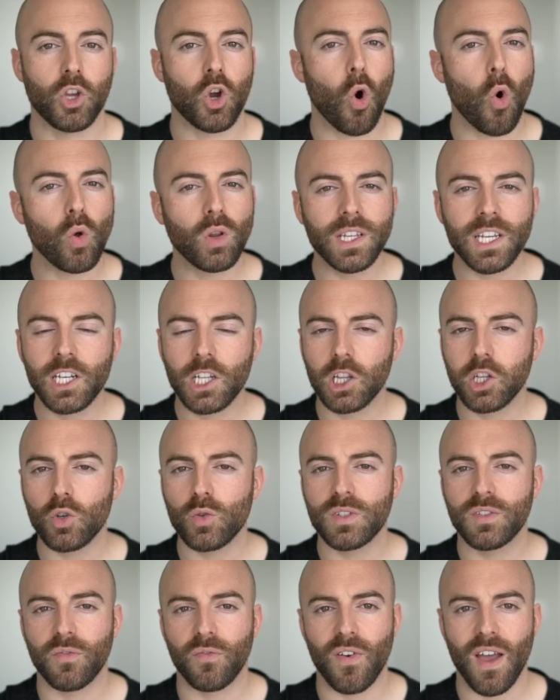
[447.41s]
The only
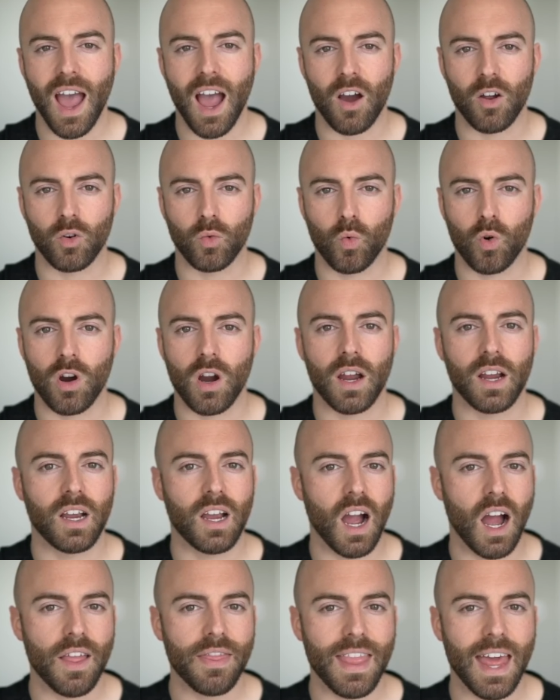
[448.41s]
clues found were a
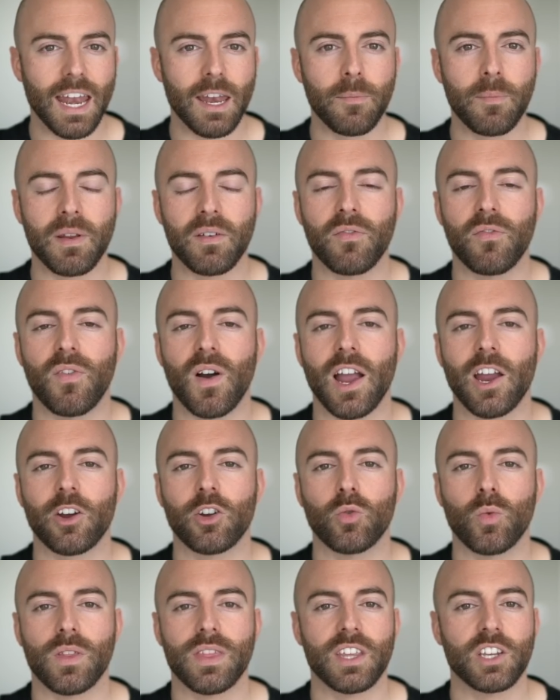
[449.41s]
gun that had been
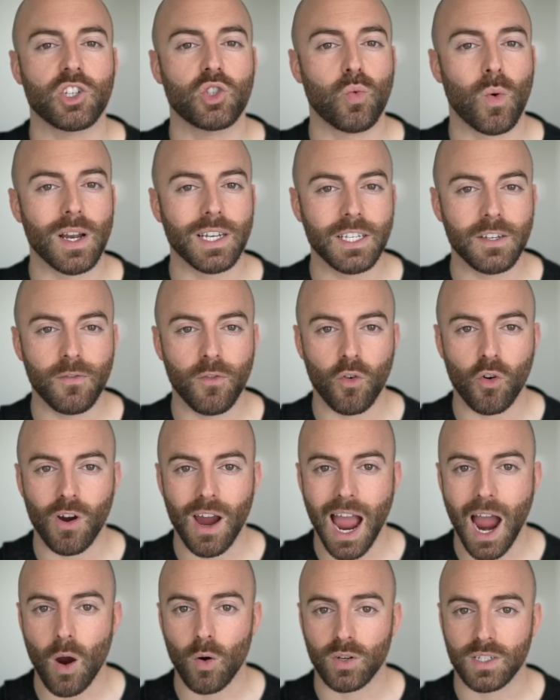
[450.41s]
fired within 24
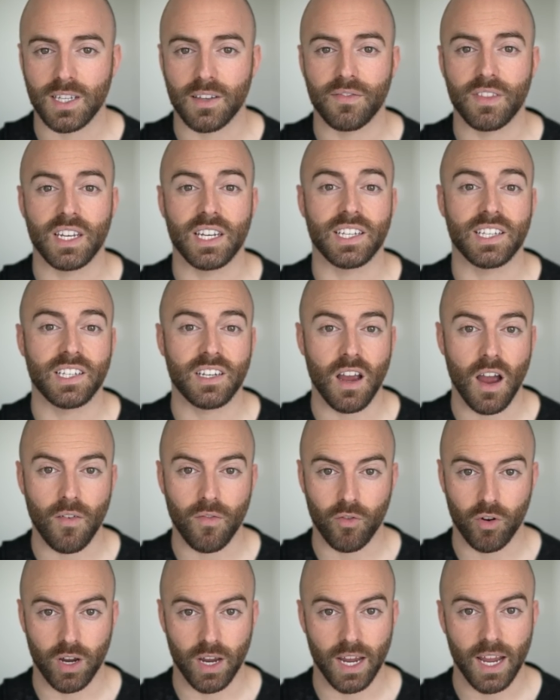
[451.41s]
hours of the
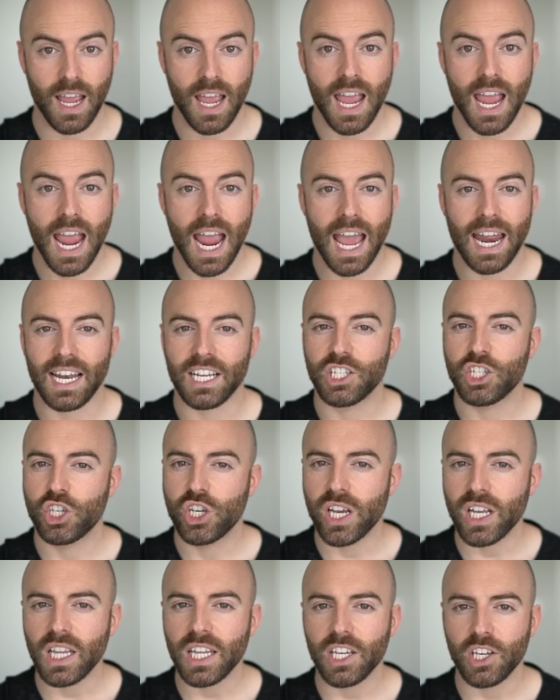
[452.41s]
discovery, and a
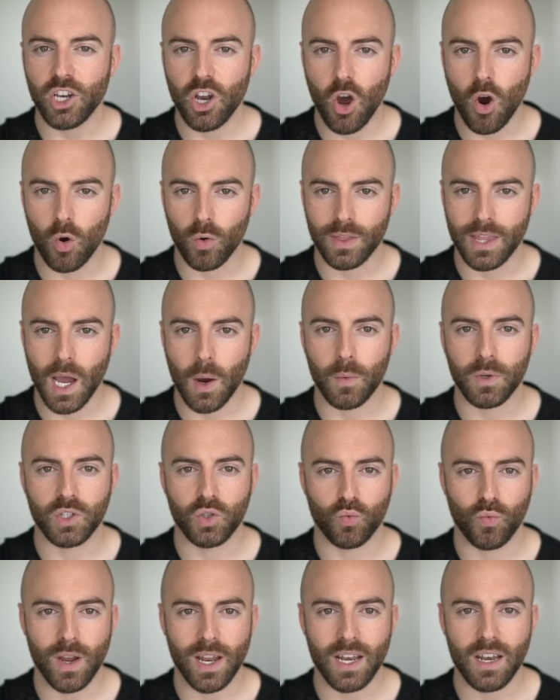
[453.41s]
chilling note that
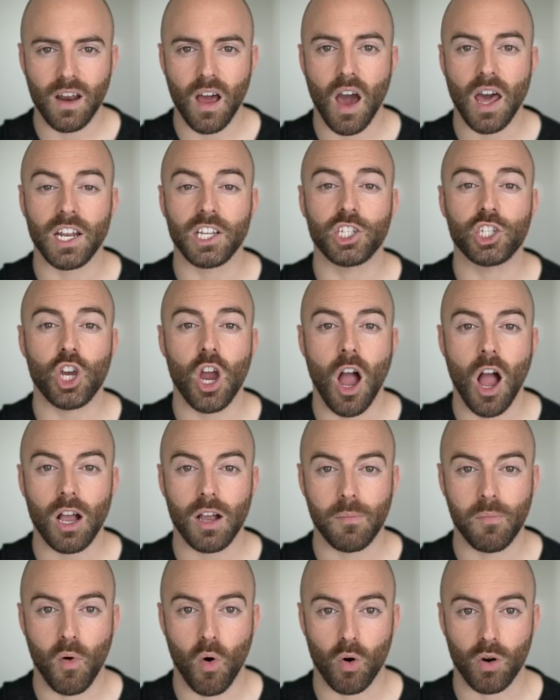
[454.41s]
was written on a
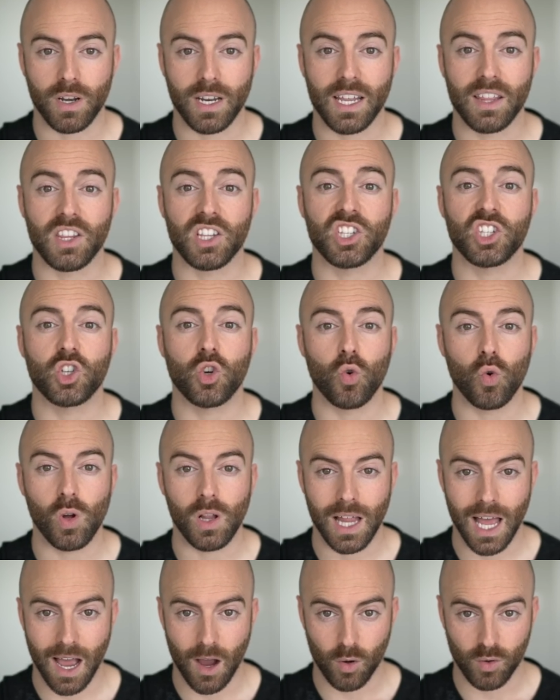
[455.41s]
chalkboard in the
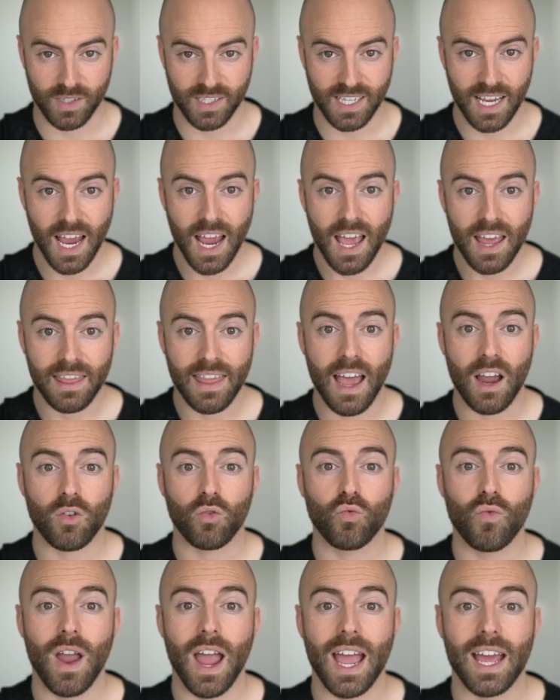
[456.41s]
schoolhouse that
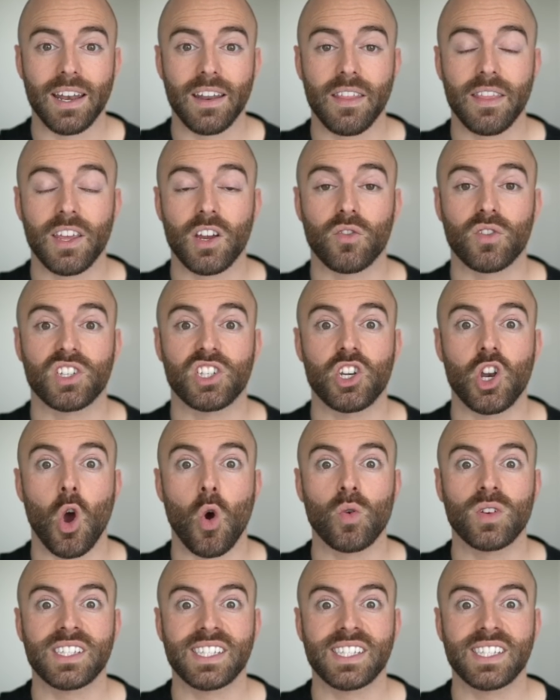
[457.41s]
read, "There is no